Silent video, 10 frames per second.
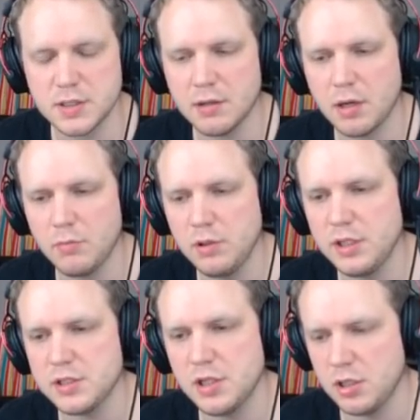Now, one of the
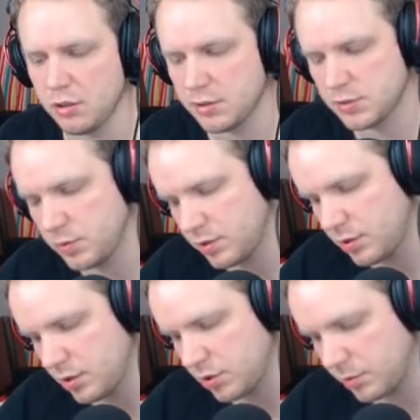things I did notice
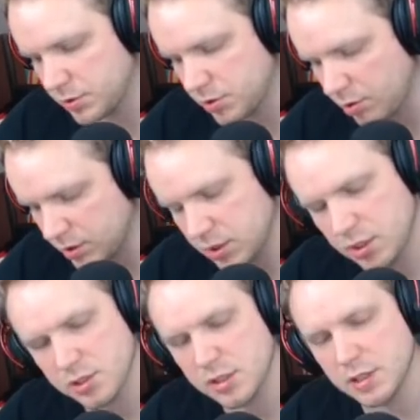with Grimstroke is he
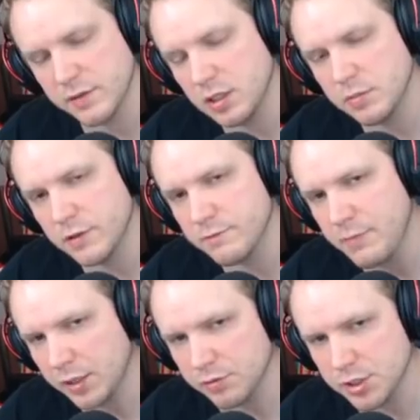does seem to have a little bit of mana